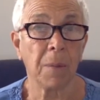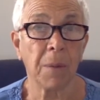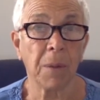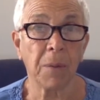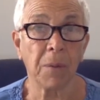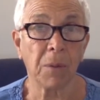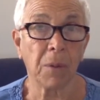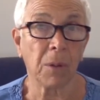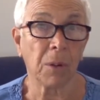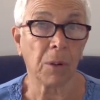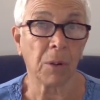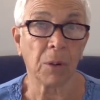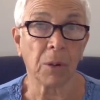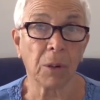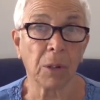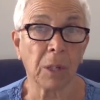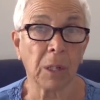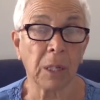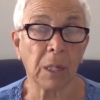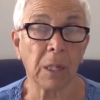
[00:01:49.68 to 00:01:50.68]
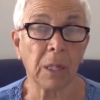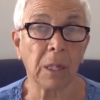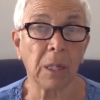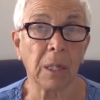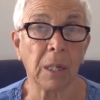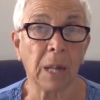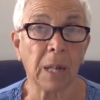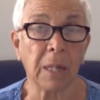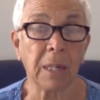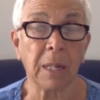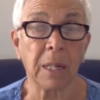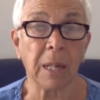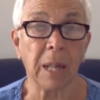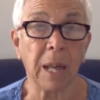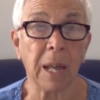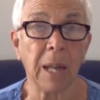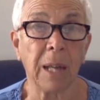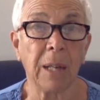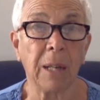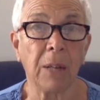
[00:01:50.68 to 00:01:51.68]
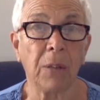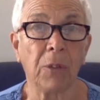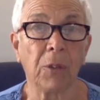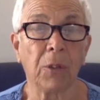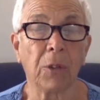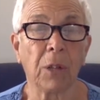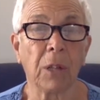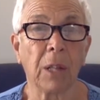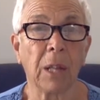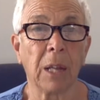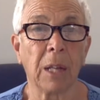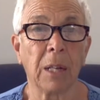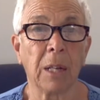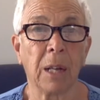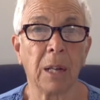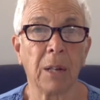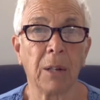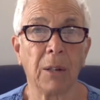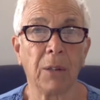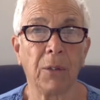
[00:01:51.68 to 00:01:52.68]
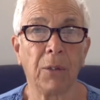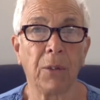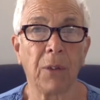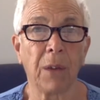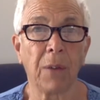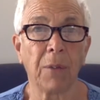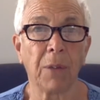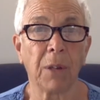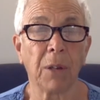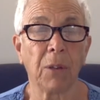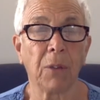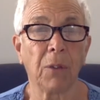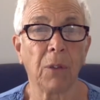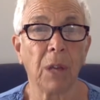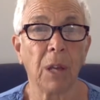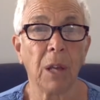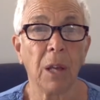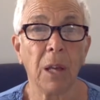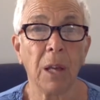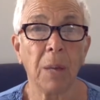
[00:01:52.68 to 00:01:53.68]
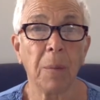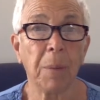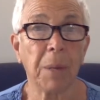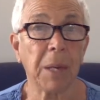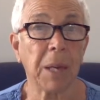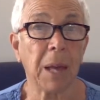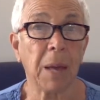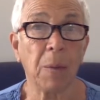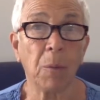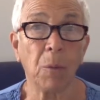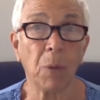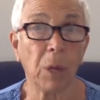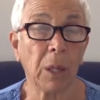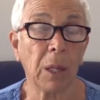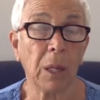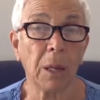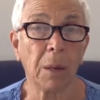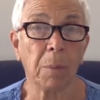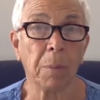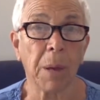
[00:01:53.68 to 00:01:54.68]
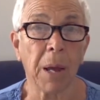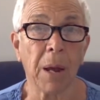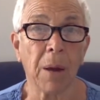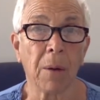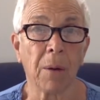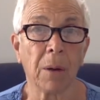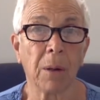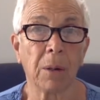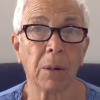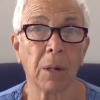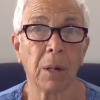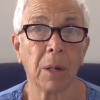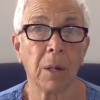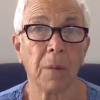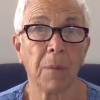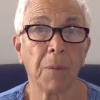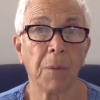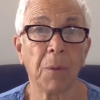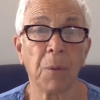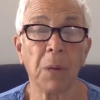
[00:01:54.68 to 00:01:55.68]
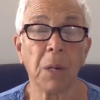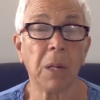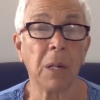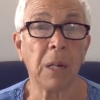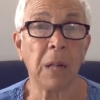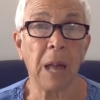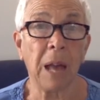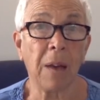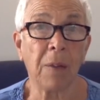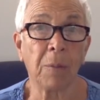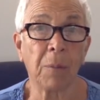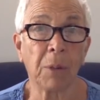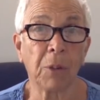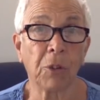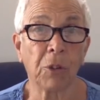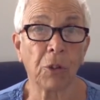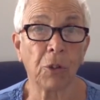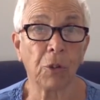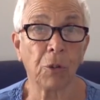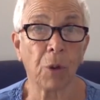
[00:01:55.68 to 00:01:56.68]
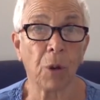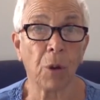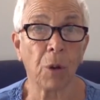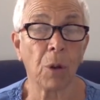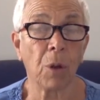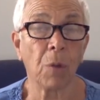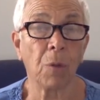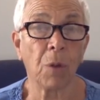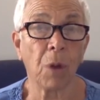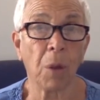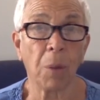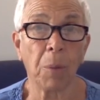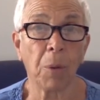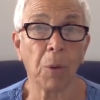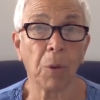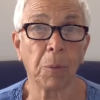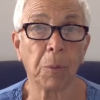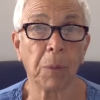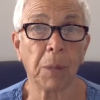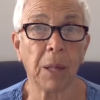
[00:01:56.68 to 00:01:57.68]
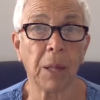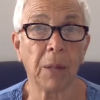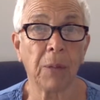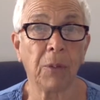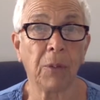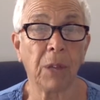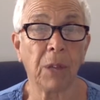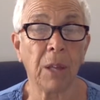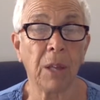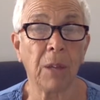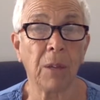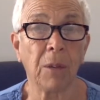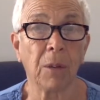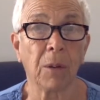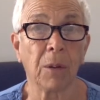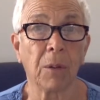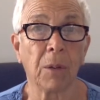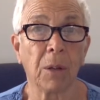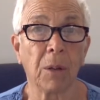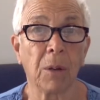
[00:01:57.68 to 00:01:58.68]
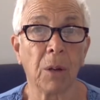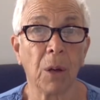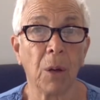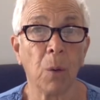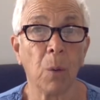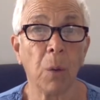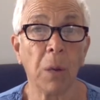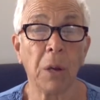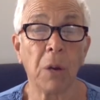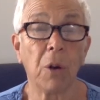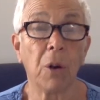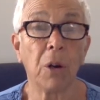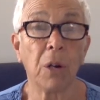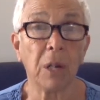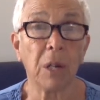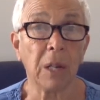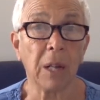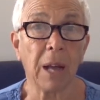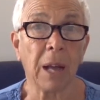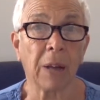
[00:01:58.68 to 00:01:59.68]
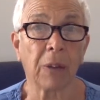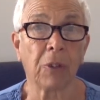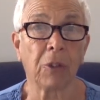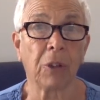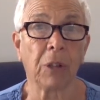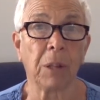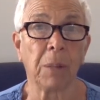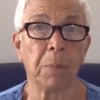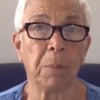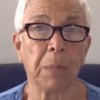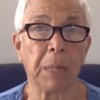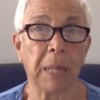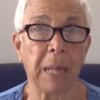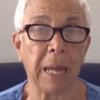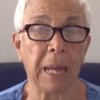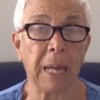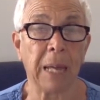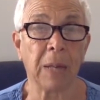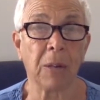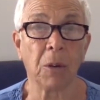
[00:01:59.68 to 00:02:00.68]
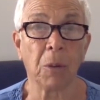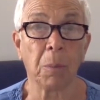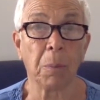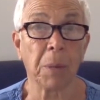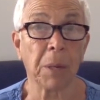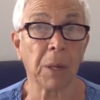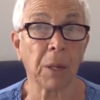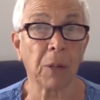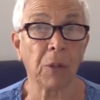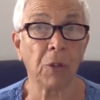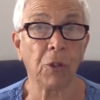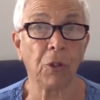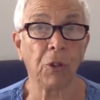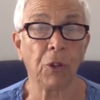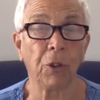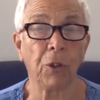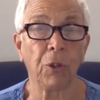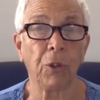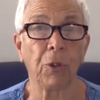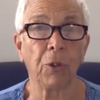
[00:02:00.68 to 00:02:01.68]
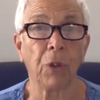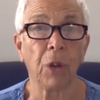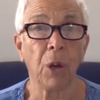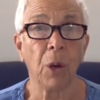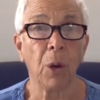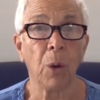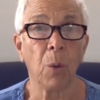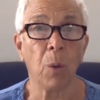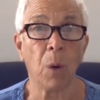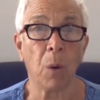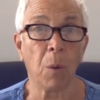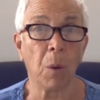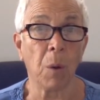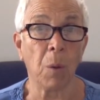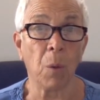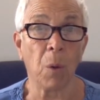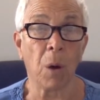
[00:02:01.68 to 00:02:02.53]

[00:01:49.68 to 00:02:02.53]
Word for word: in the early nineteen eighties or the late nineteen seventies, it became really apparent that we didn't have much control over our birth plans either, that we couldn't actually plan or pick and choose what we